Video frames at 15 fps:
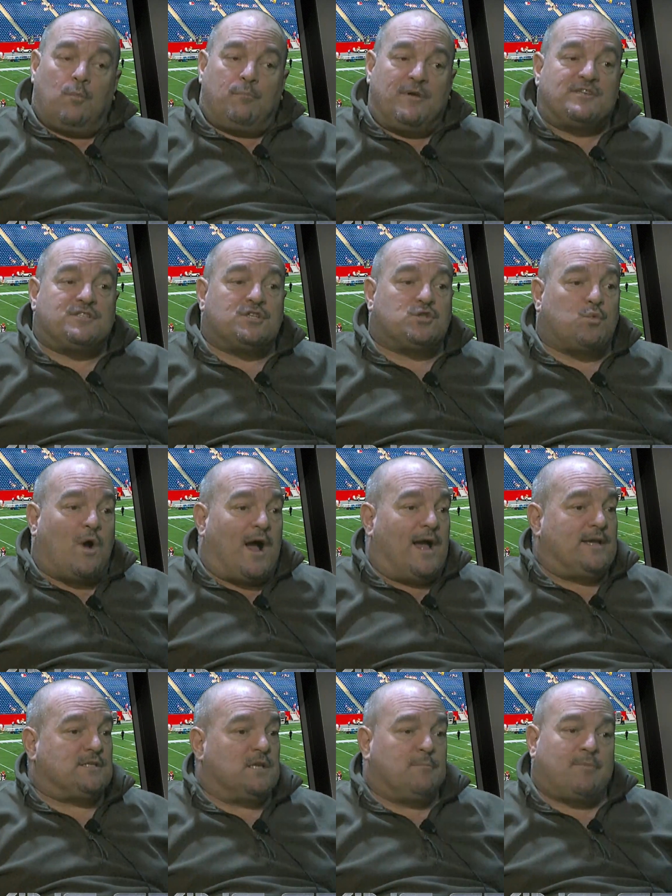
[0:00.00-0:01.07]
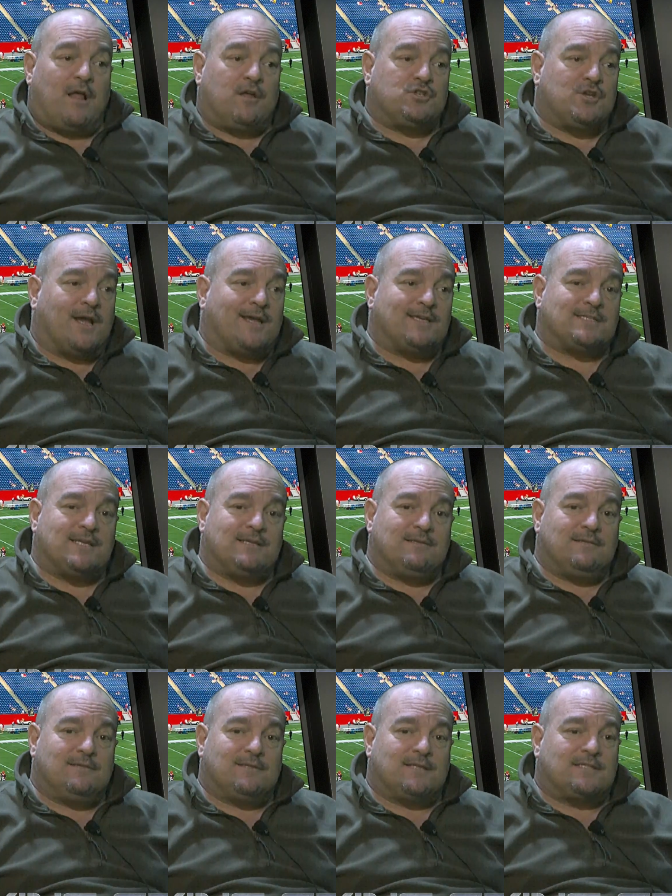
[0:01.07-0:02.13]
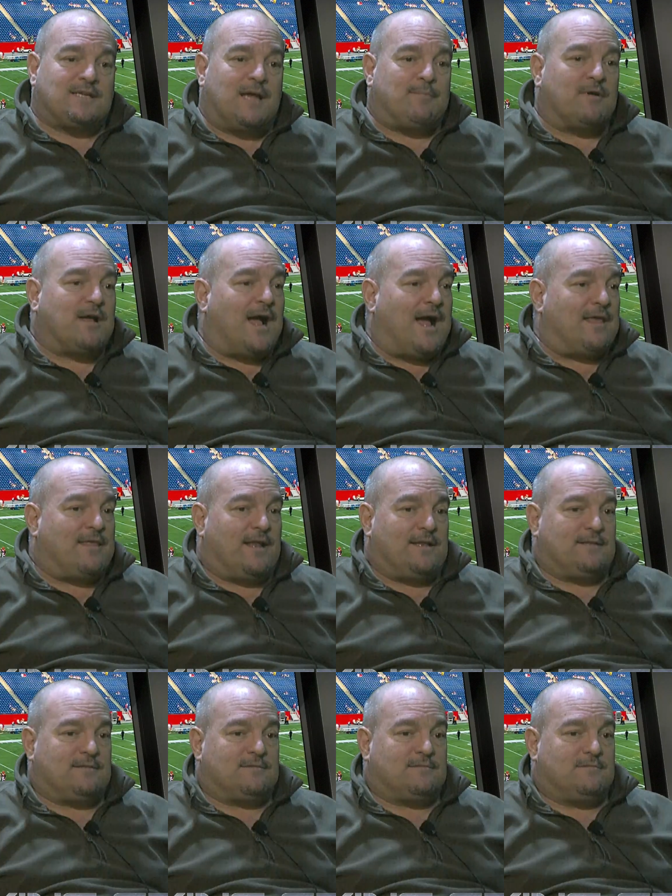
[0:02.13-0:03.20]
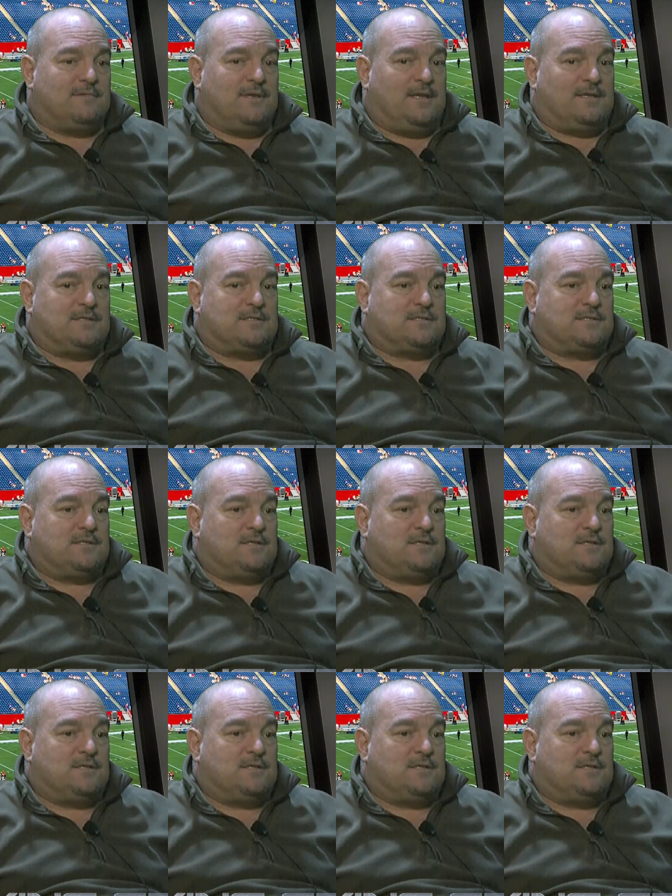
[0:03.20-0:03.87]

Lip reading: Business-wise, and Belichick isn't the type of guy that is,